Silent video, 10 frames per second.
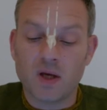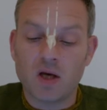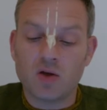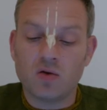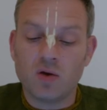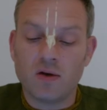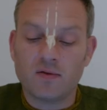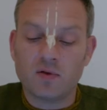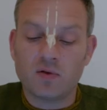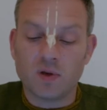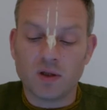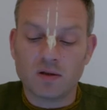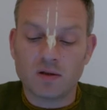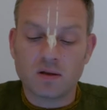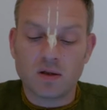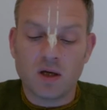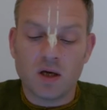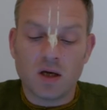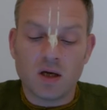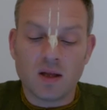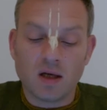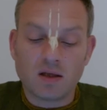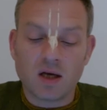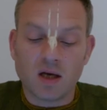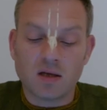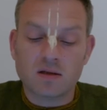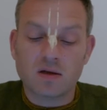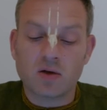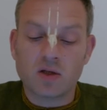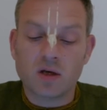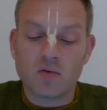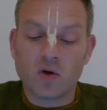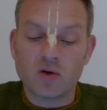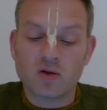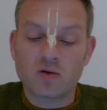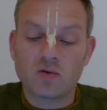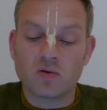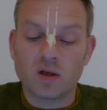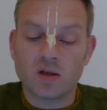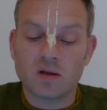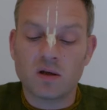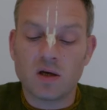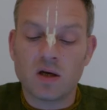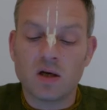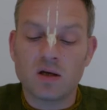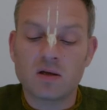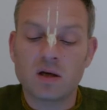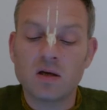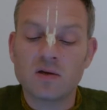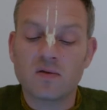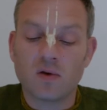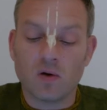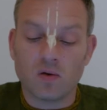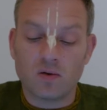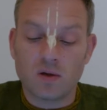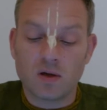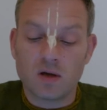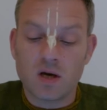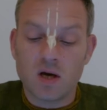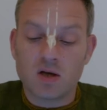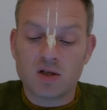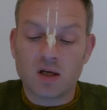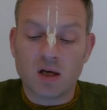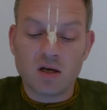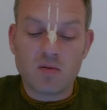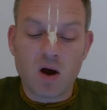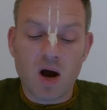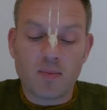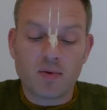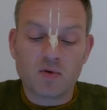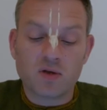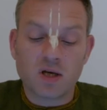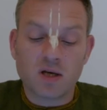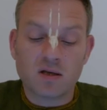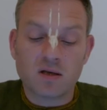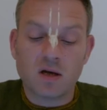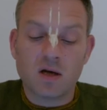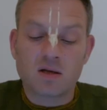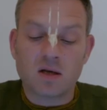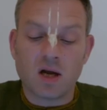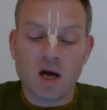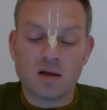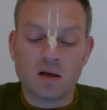You have to do it. In that case, Krishna wants to do it. It is his flow. Chaitanya Mahaprabhu says, Sanatan,